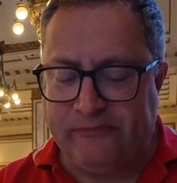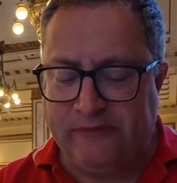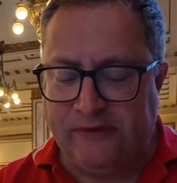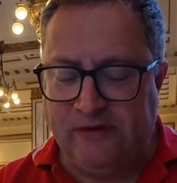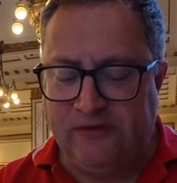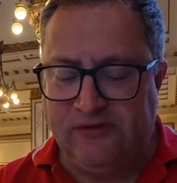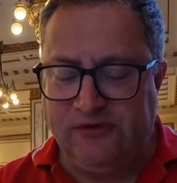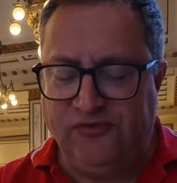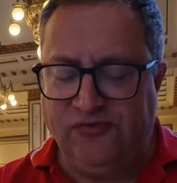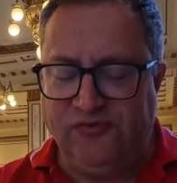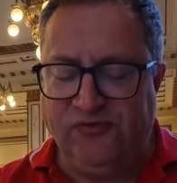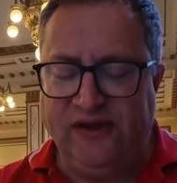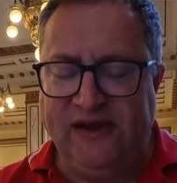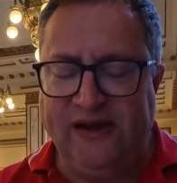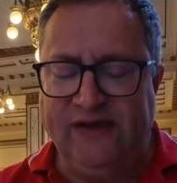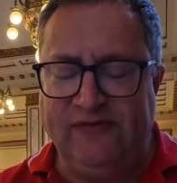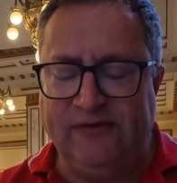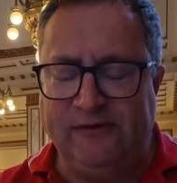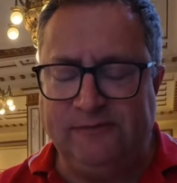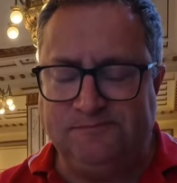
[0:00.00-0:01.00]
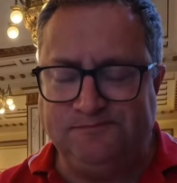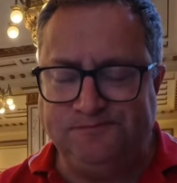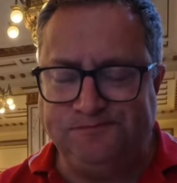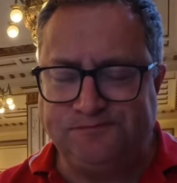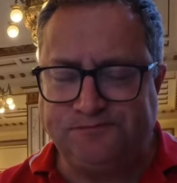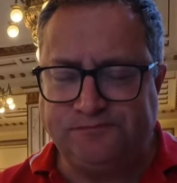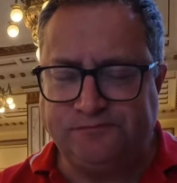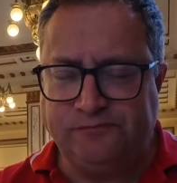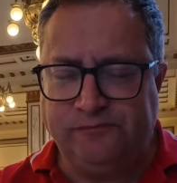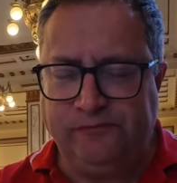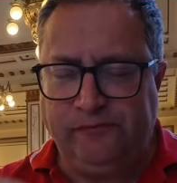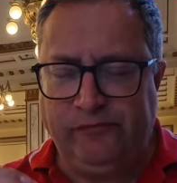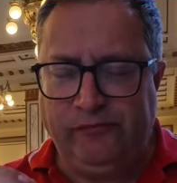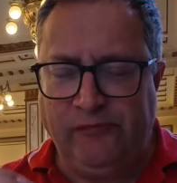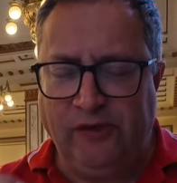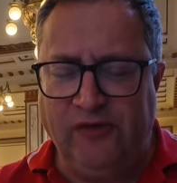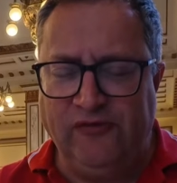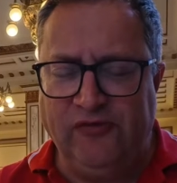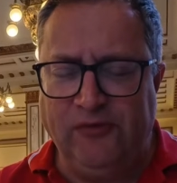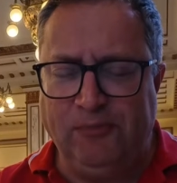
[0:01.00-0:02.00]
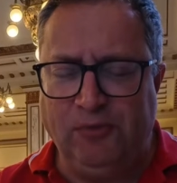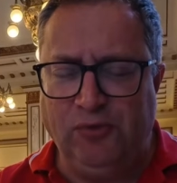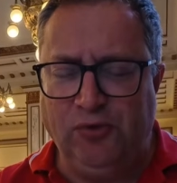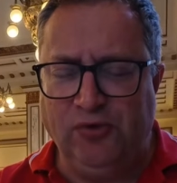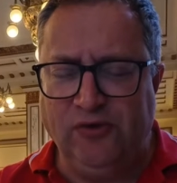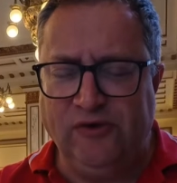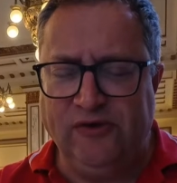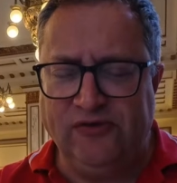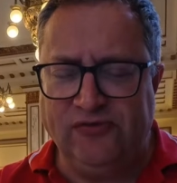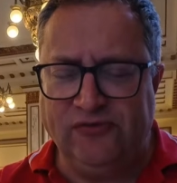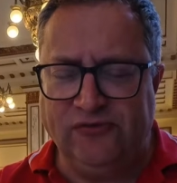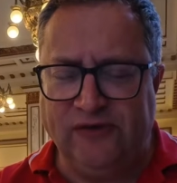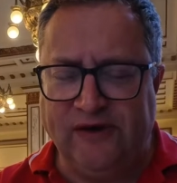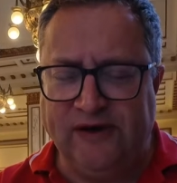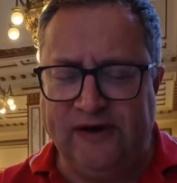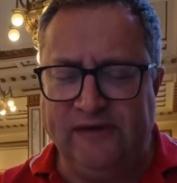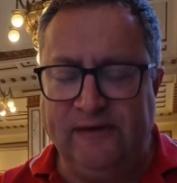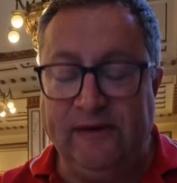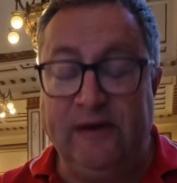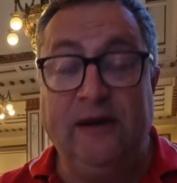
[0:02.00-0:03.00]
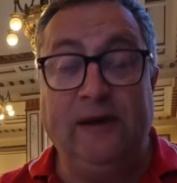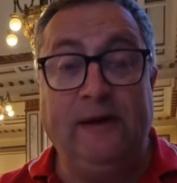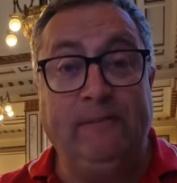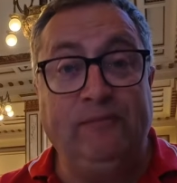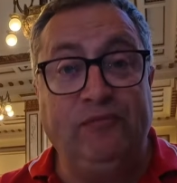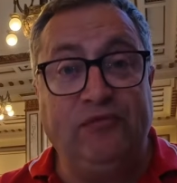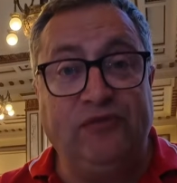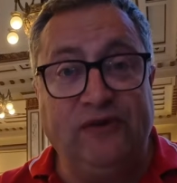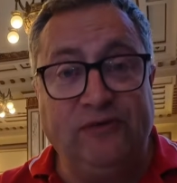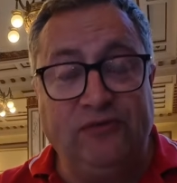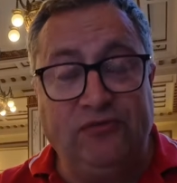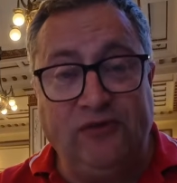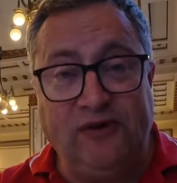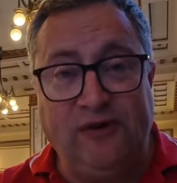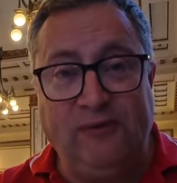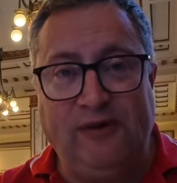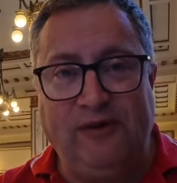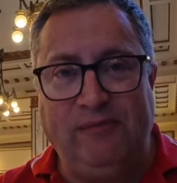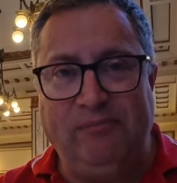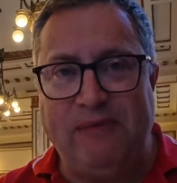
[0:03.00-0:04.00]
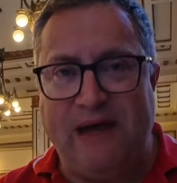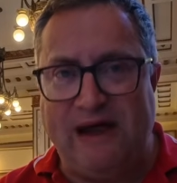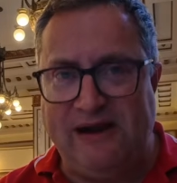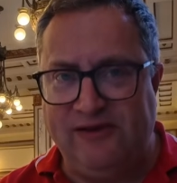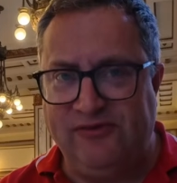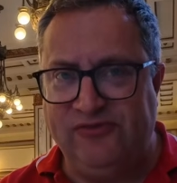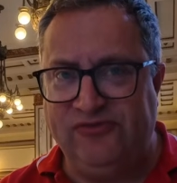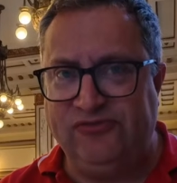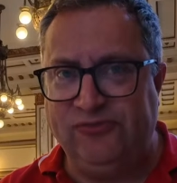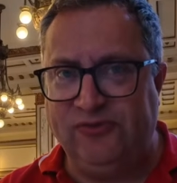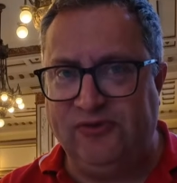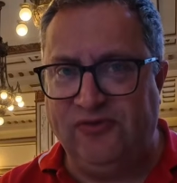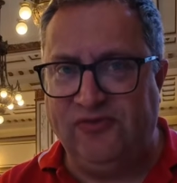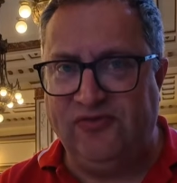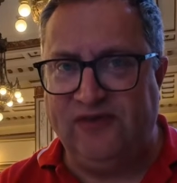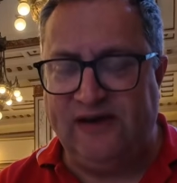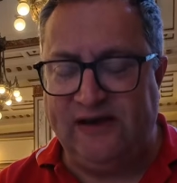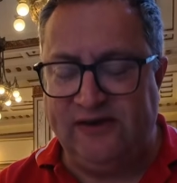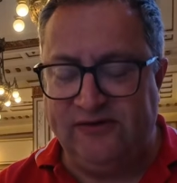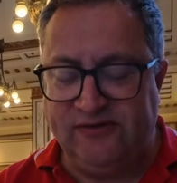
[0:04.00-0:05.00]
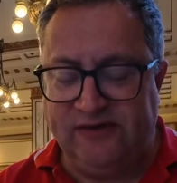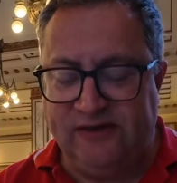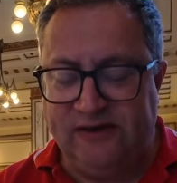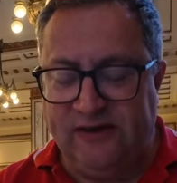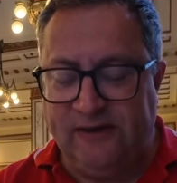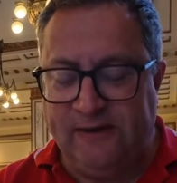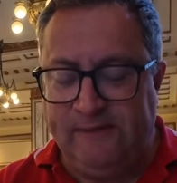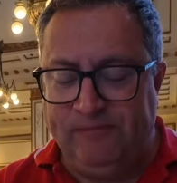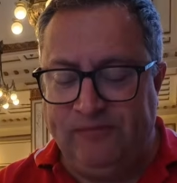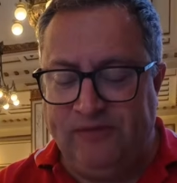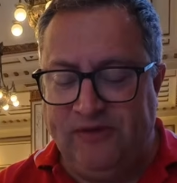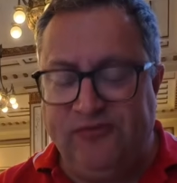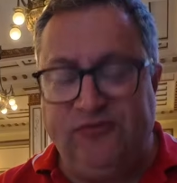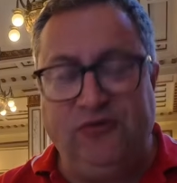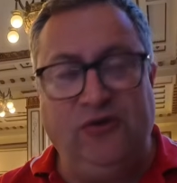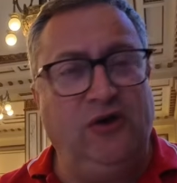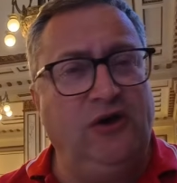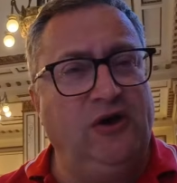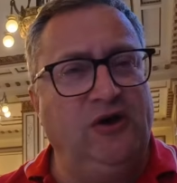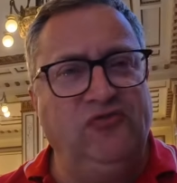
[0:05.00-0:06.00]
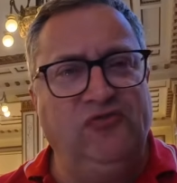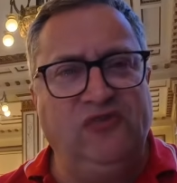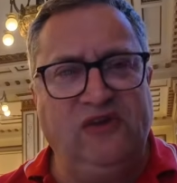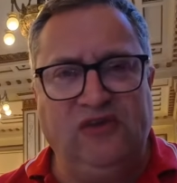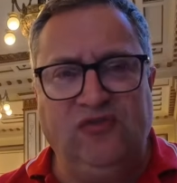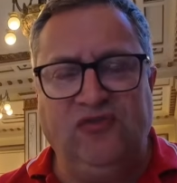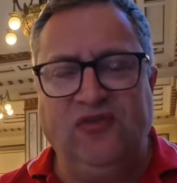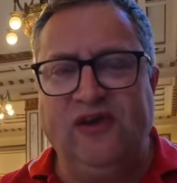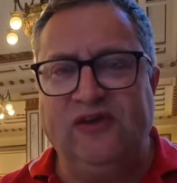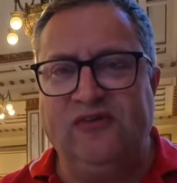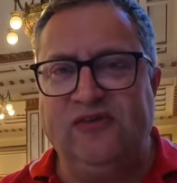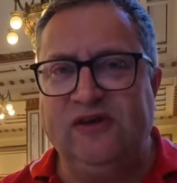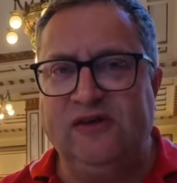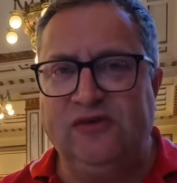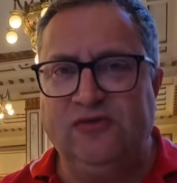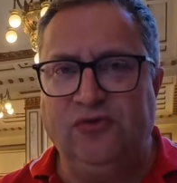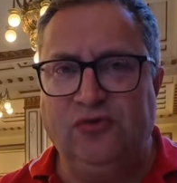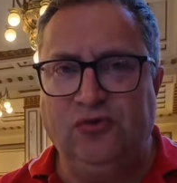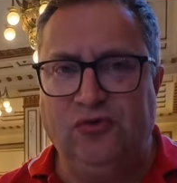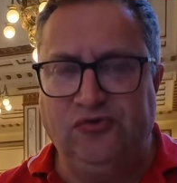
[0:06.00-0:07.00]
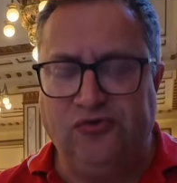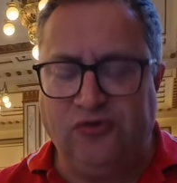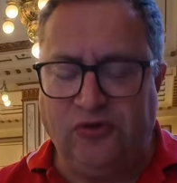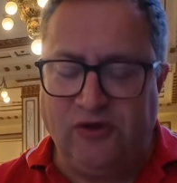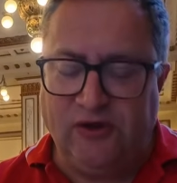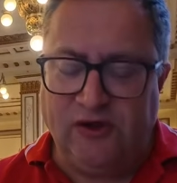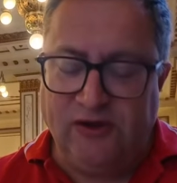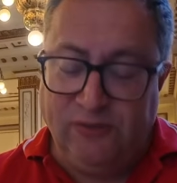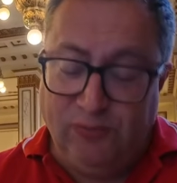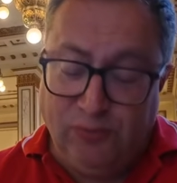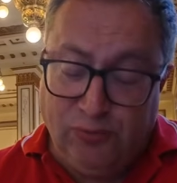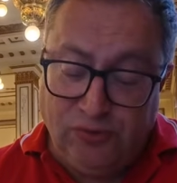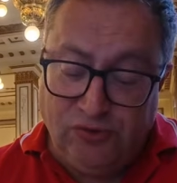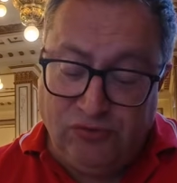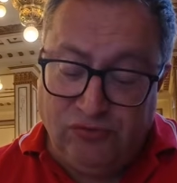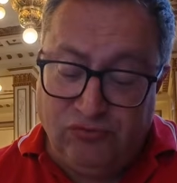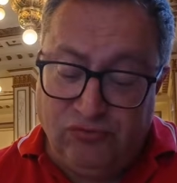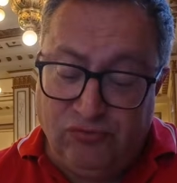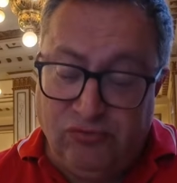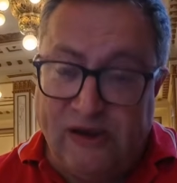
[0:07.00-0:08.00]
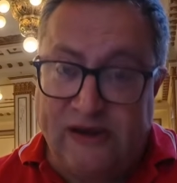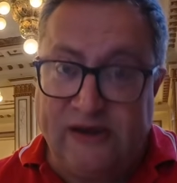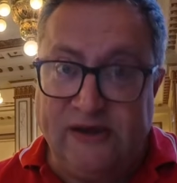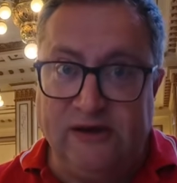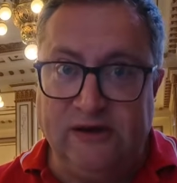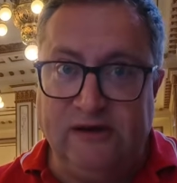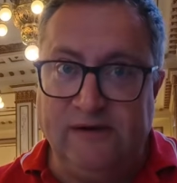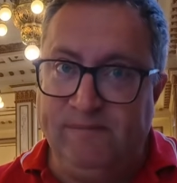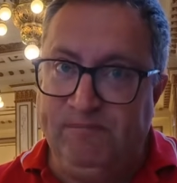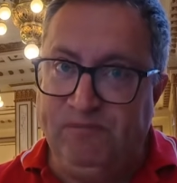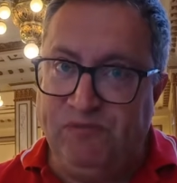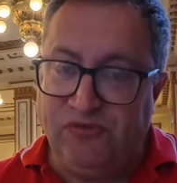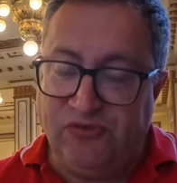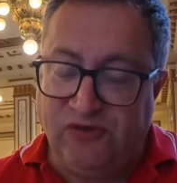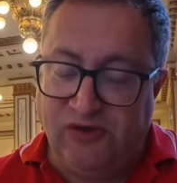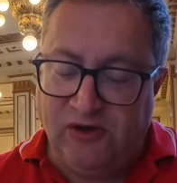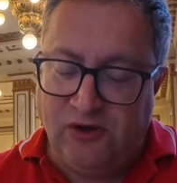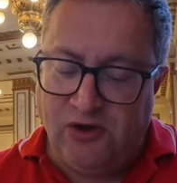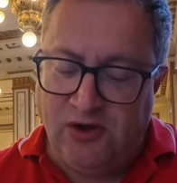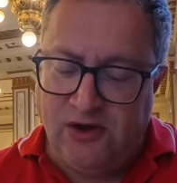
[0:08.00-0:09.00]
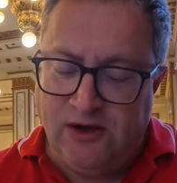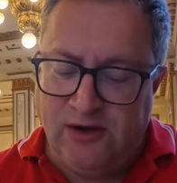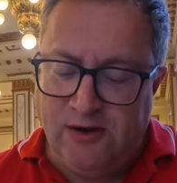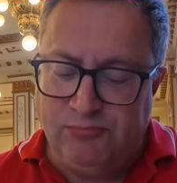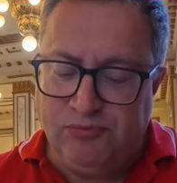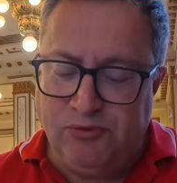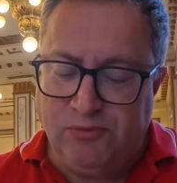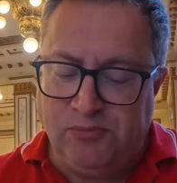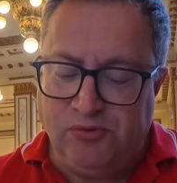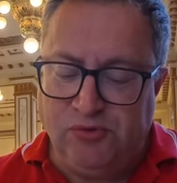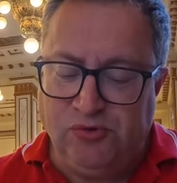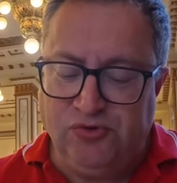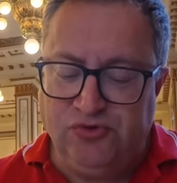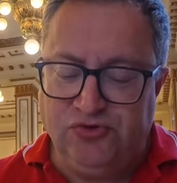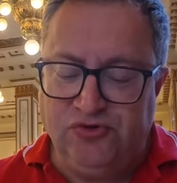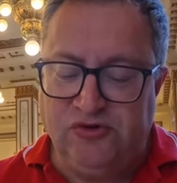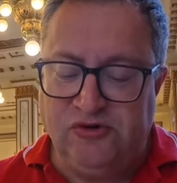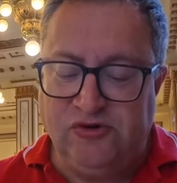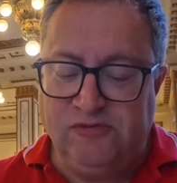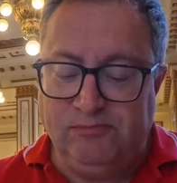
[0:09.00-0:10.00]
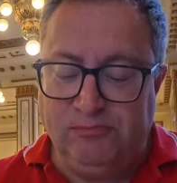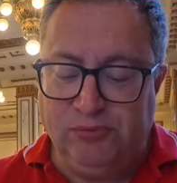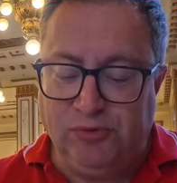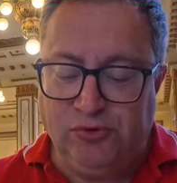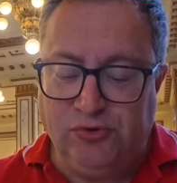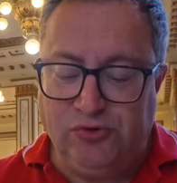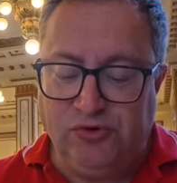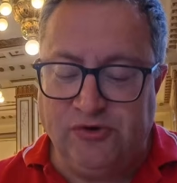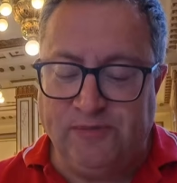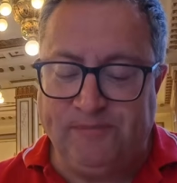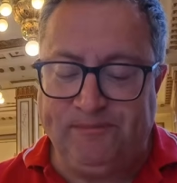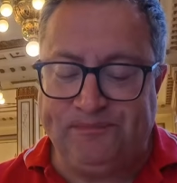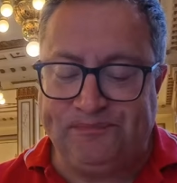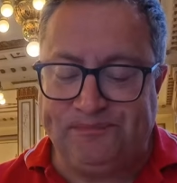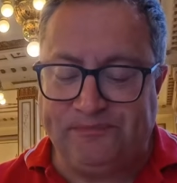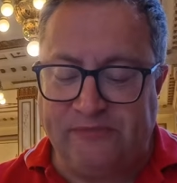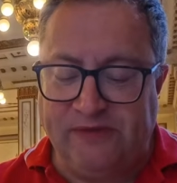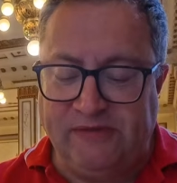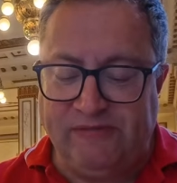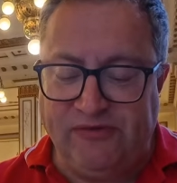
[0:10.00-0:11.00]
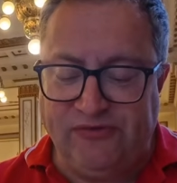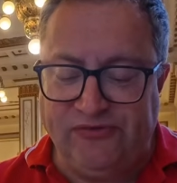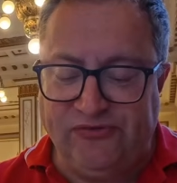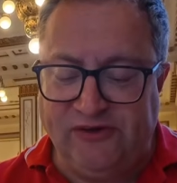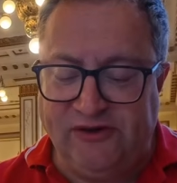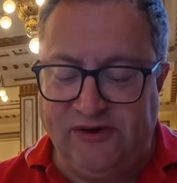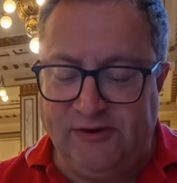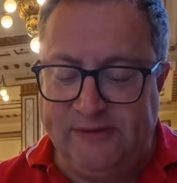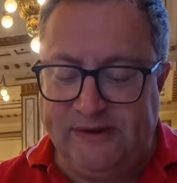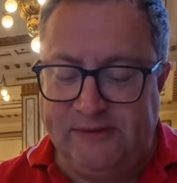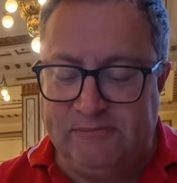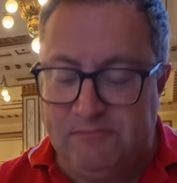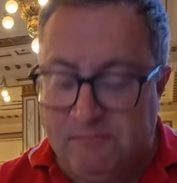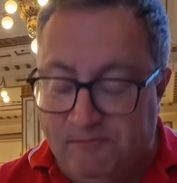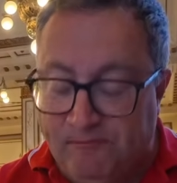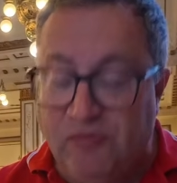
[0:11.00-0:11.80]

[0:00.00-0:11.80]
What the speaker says: And the flavour of the pork is great. Seems very well balanced with the fat. It's not overly fatty at all, so I would reckon there's a higher proportion of pork in the salami.